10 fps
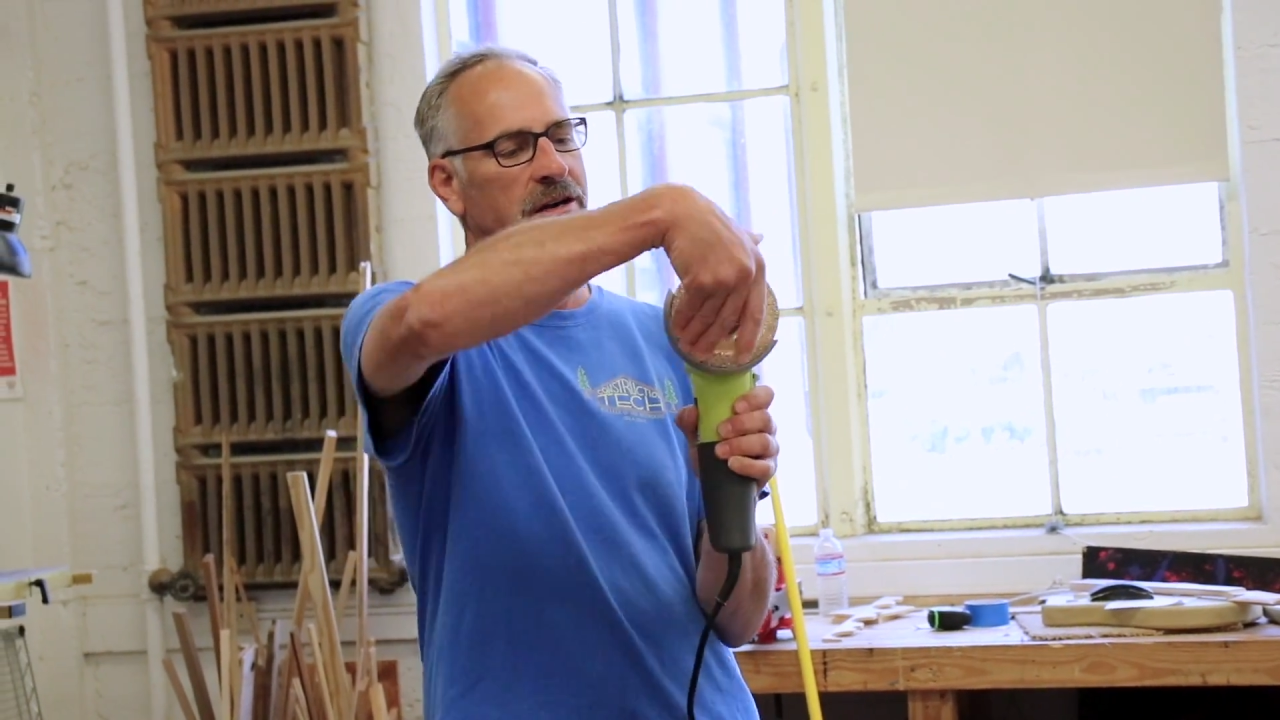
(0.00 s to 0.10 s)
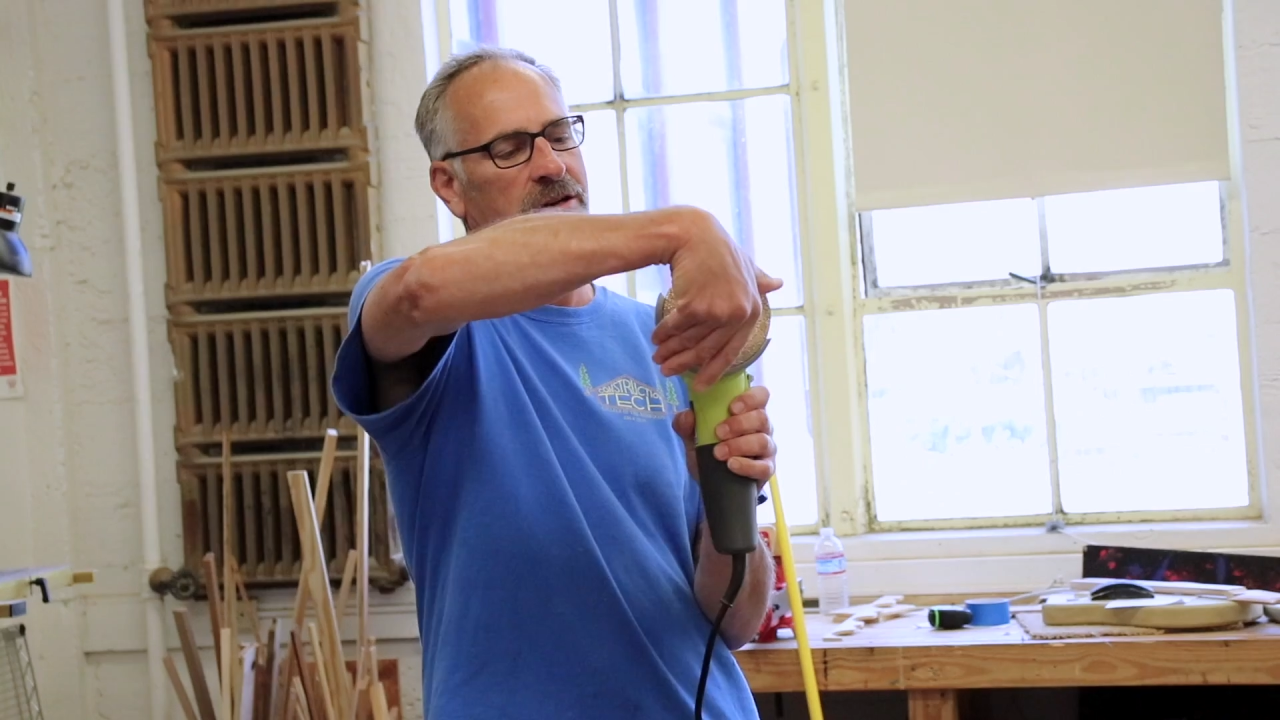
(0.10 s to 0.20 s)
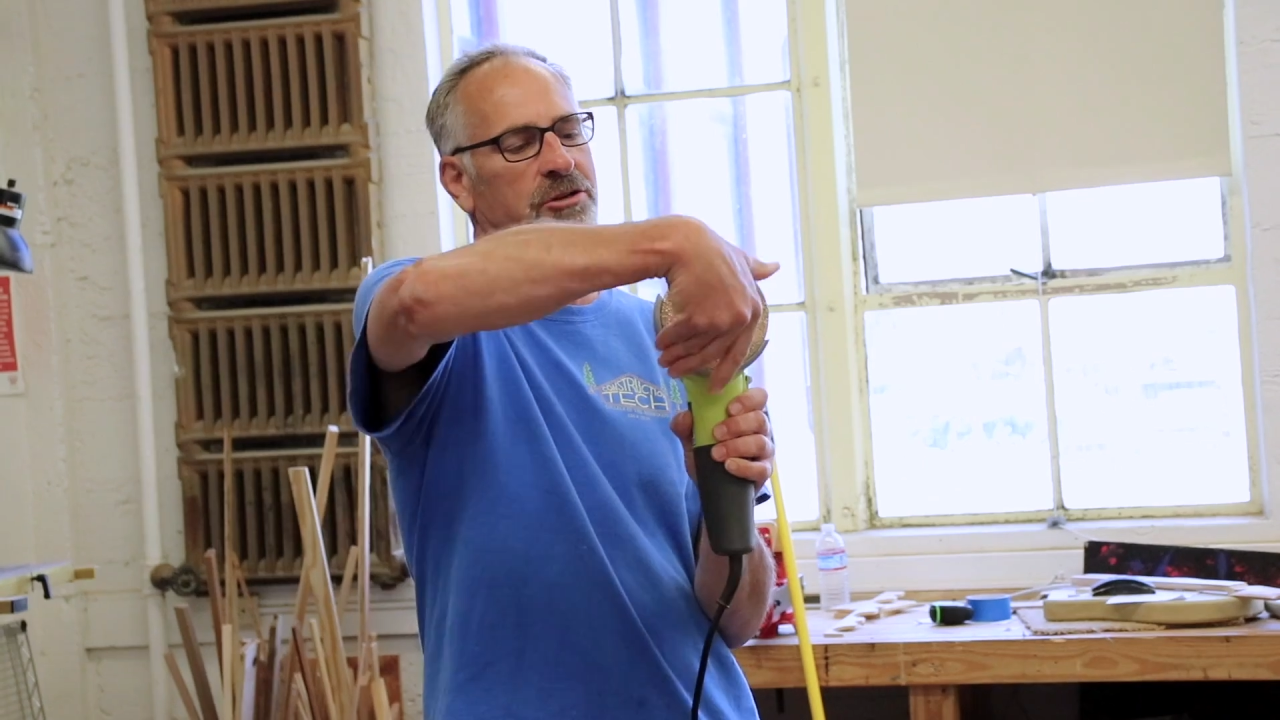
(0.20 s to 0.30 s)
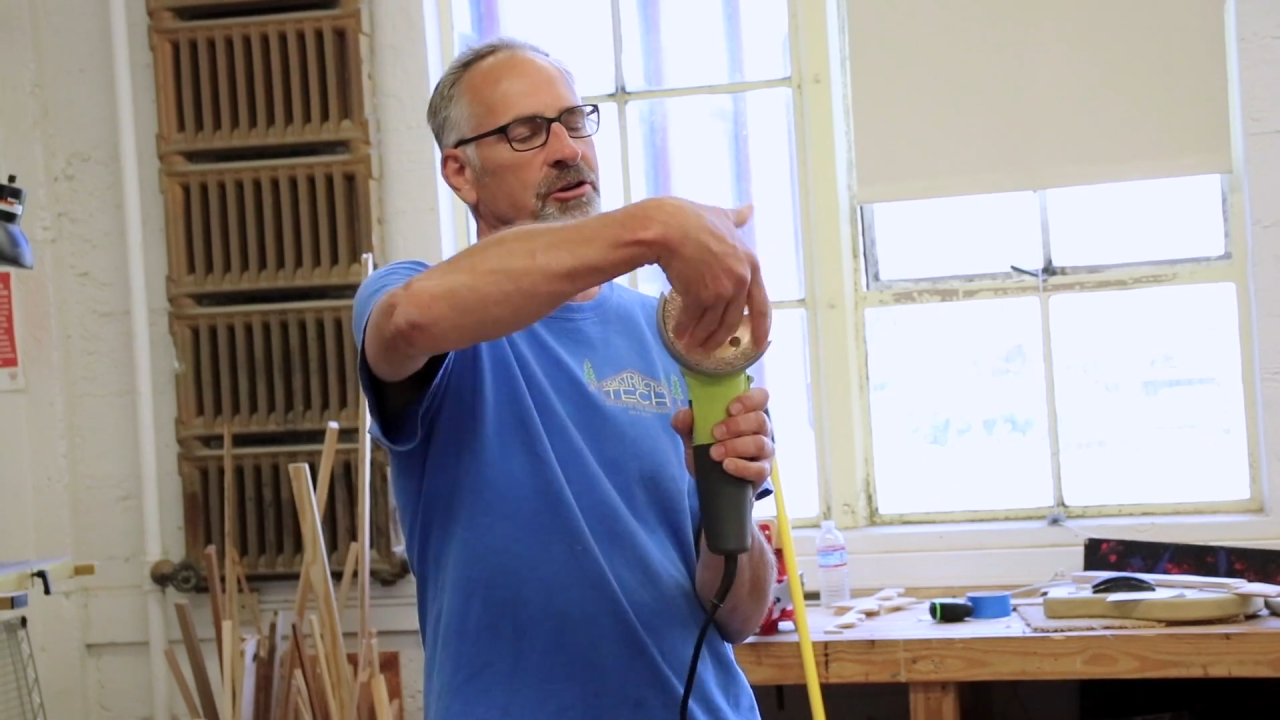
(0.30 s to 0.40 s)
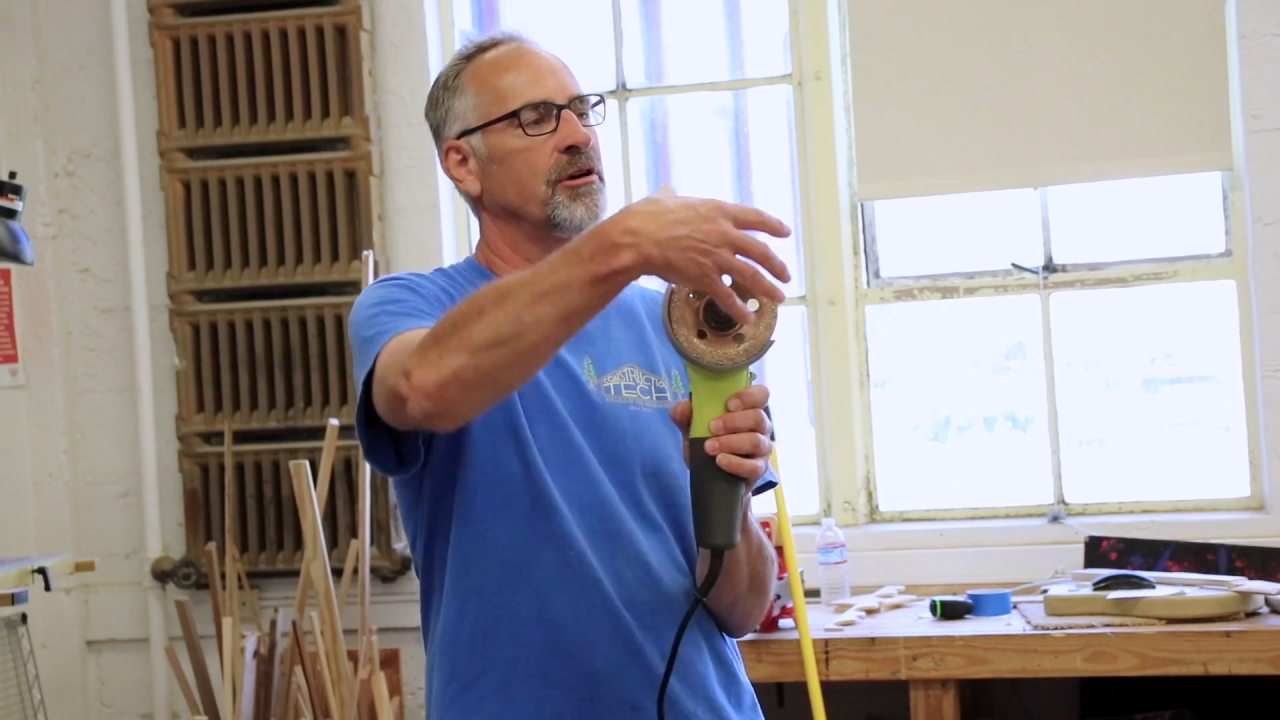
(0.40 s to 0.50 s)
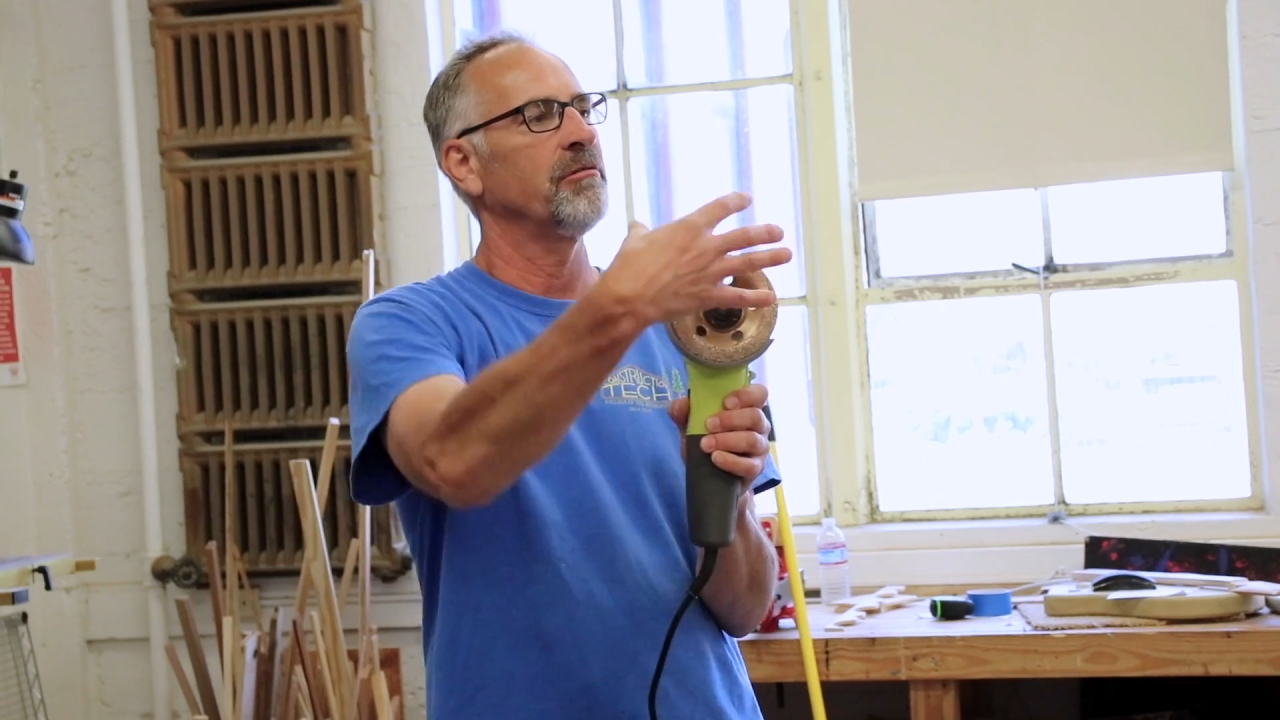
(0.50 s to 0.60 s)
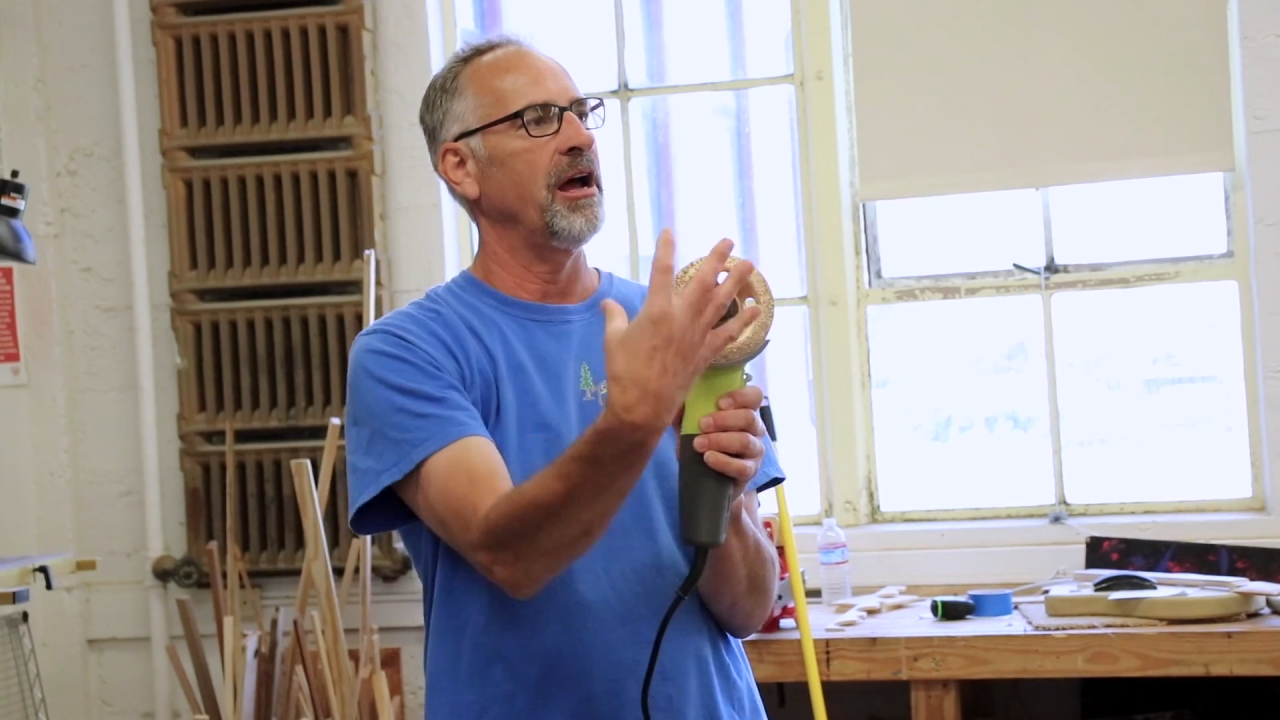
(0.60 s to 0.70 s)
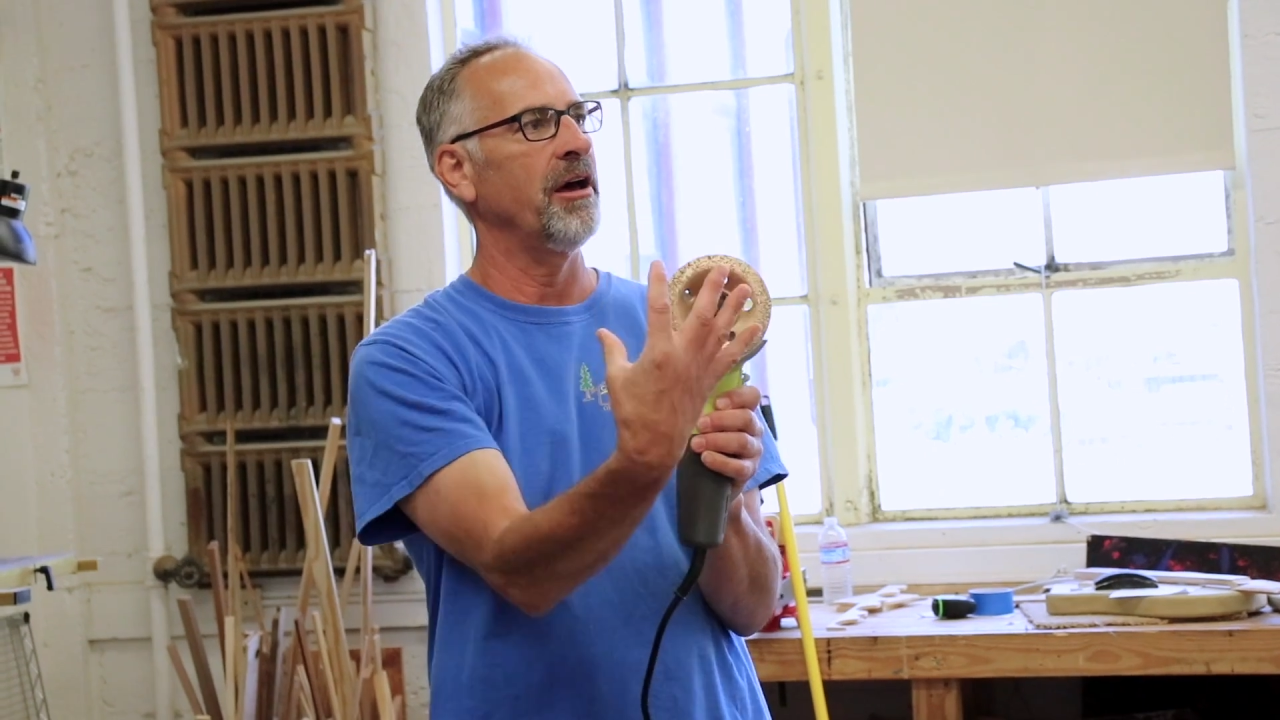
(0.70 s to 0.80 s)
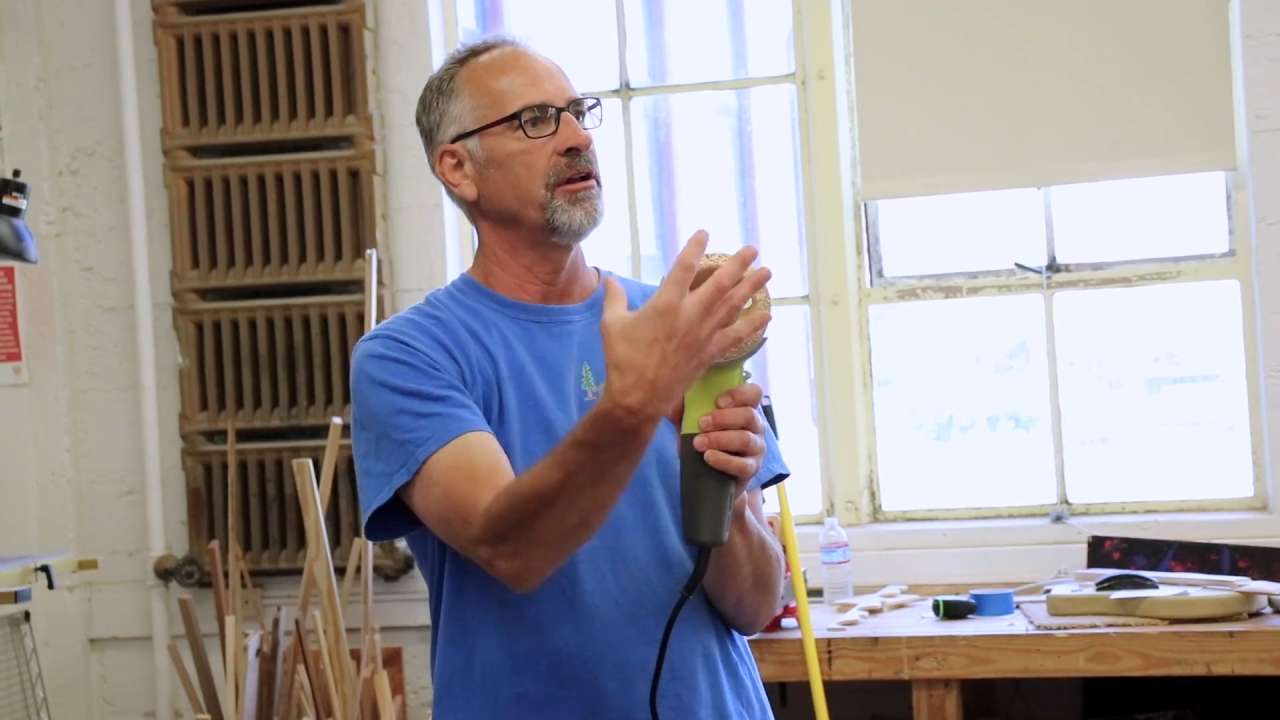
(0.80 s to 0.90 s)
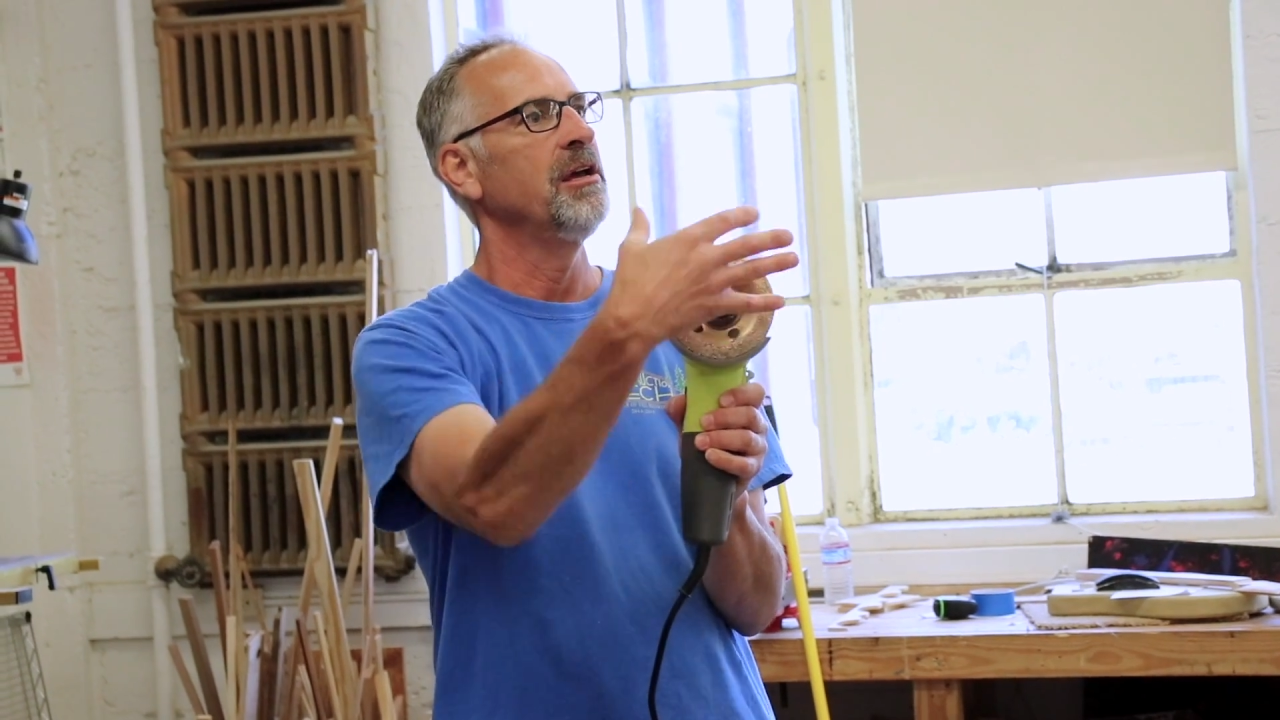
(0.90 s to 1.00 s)
can turn
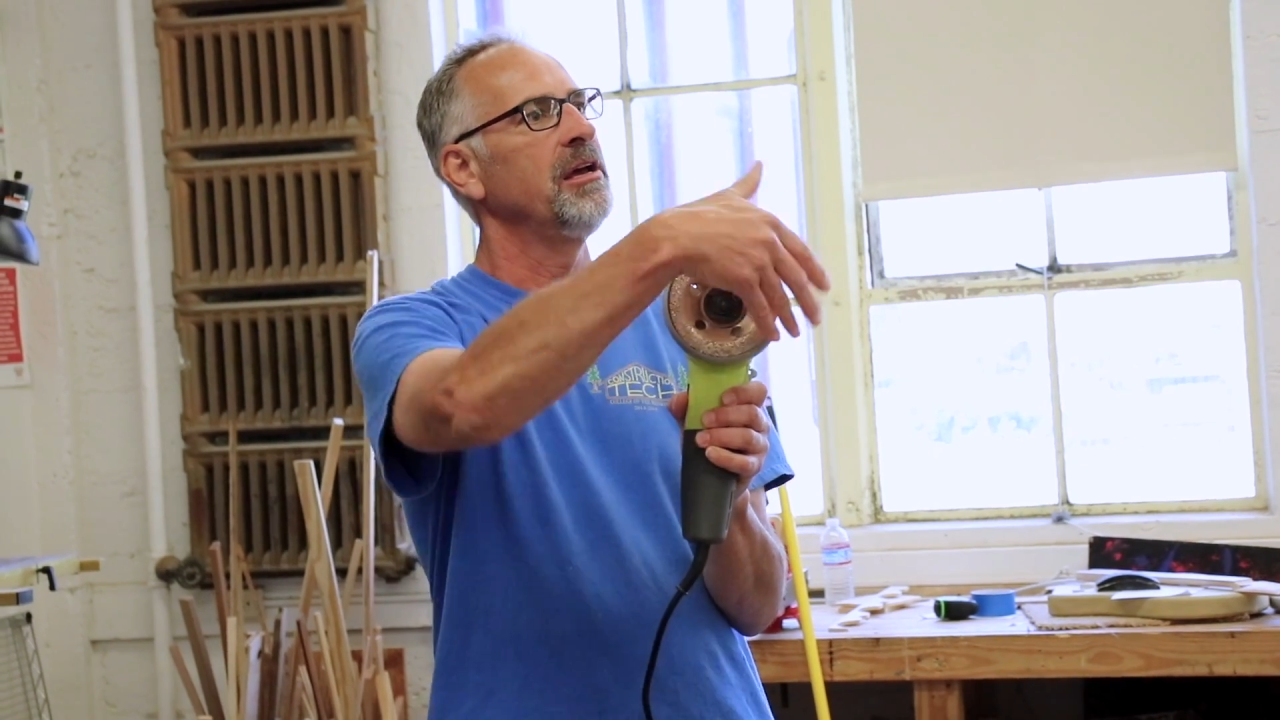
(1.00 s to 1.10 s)
around